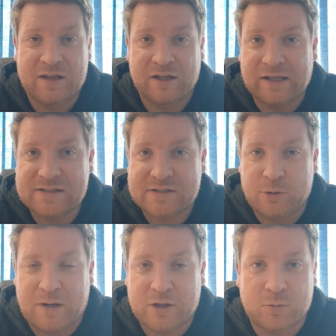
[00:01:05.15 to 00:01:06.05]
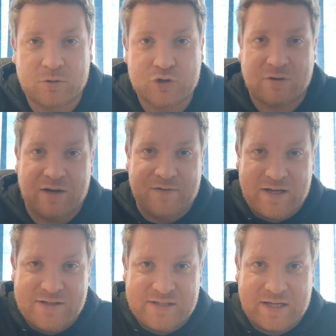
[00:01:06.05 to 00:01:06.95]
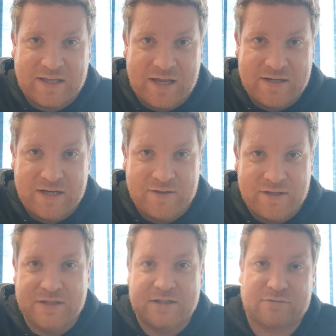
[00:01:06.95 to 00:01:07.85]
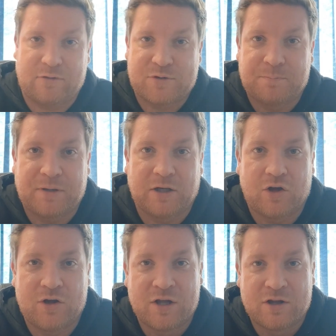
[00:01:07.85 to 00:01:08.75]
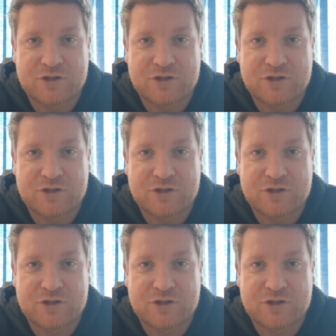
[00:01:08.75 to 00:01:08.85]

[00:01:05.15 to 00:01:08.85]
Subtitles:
The link to my Google Drive is again in the description below,